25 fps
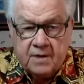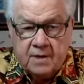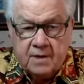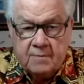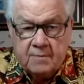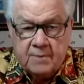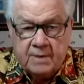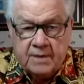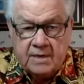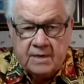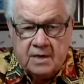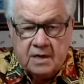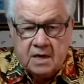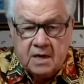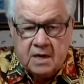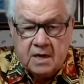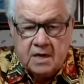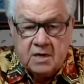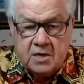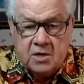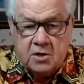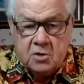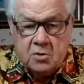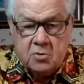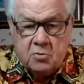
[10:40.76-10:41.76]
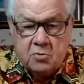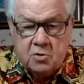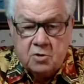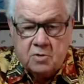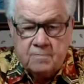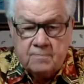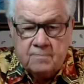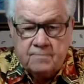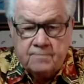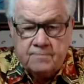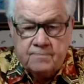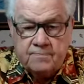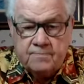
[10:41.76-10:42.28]
But, you know,
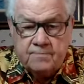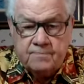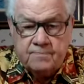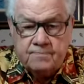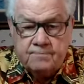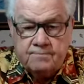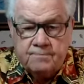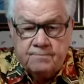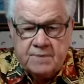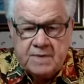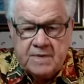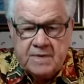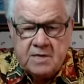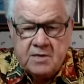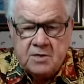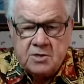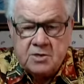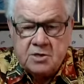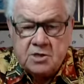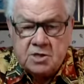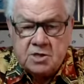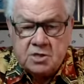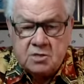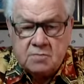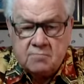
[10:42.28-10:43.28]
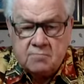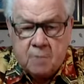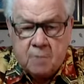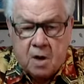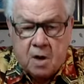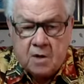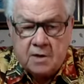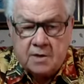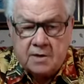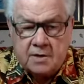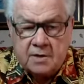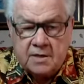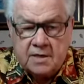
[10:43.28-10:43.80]
being
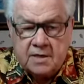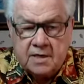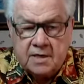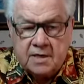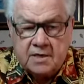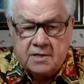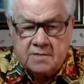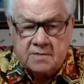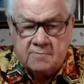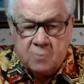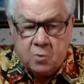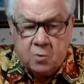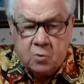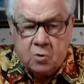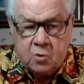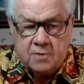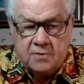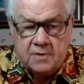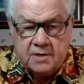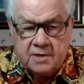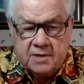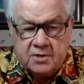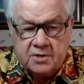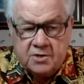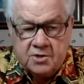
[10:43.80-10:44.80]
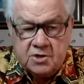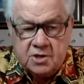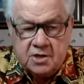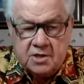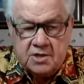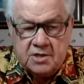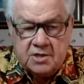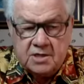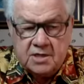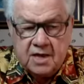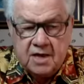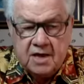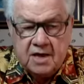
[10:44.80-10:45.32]
smart is more than
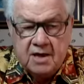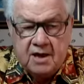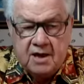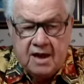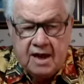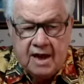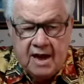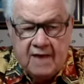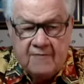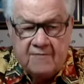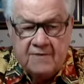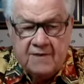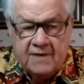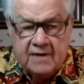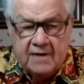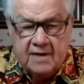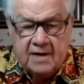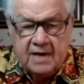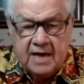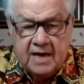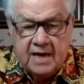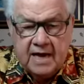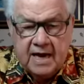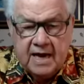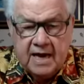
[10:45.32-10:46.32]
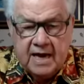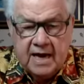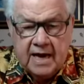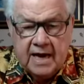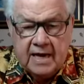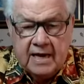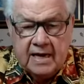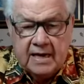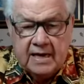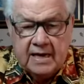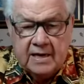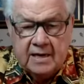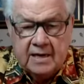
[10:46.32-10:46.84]
just having
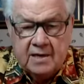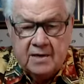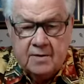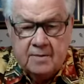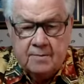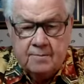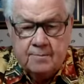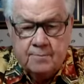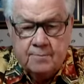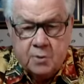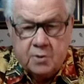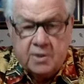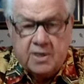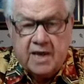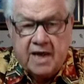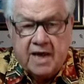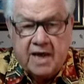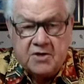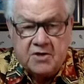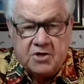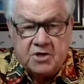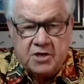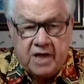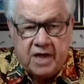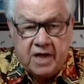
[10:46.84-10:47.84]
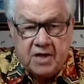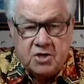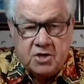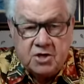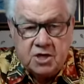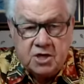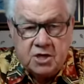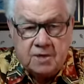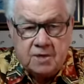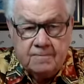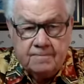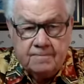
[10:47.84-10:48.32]
a book education.